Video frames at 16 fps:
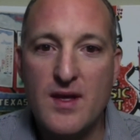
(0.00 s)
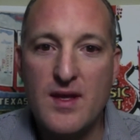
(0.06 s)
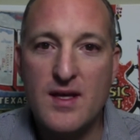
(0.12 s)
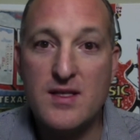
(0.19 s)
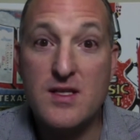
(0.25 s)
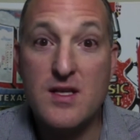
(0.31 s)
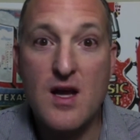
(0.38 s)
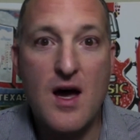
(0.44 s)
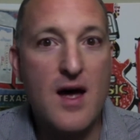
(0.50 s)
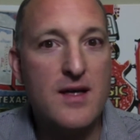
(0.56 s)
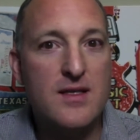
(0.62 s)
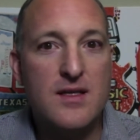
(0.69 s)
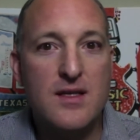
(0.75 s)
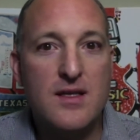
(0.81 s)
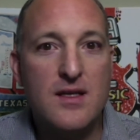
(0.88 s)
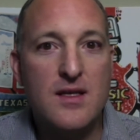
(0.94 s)
That's
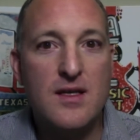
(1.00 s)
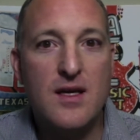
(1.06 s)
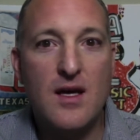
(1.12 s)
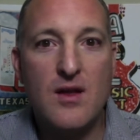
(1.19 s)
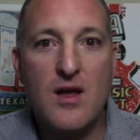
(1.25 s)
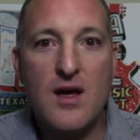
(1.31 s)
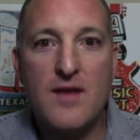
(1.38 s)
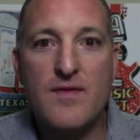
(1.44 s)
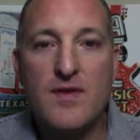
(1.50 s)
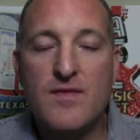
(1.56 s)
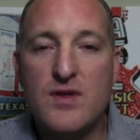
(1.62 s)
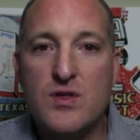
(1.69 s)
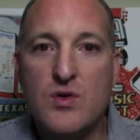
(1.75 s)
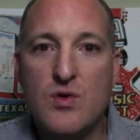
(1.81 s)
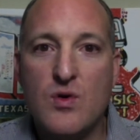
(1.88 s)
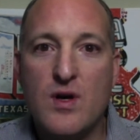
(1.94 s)
not a lot of
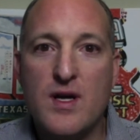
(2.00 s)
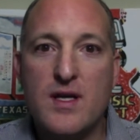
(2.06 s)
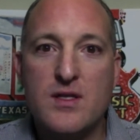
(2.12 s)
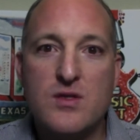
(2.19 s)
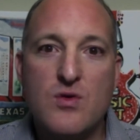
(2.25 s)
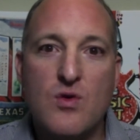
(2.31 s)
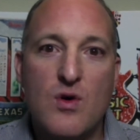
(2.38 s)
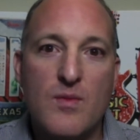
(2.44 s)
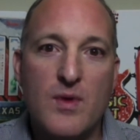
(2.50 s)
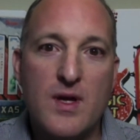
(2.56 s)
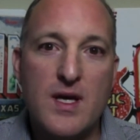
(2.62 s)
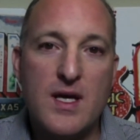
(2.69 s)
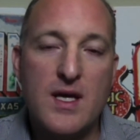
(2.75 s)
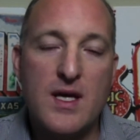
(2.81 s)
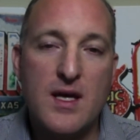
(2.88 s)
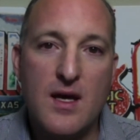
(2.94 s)
inventory. It's
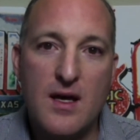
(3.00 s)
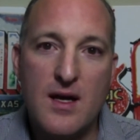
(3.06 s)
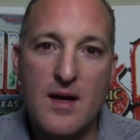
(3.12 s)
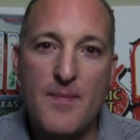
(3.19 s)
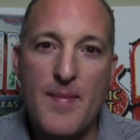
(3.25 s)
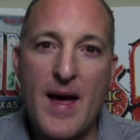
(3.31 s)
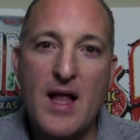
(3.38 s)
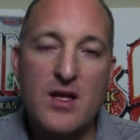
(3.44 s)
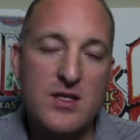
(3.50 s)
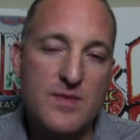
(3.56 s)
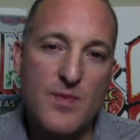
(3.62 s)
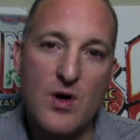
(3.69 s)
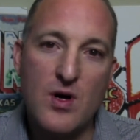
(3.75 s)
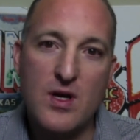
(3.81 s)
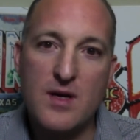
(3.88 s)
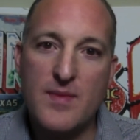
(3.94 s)
normally in a balanced
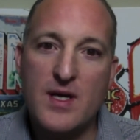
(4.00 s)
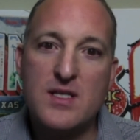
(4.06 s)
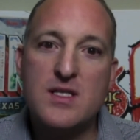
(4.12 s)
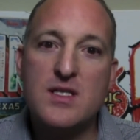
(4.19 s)
market about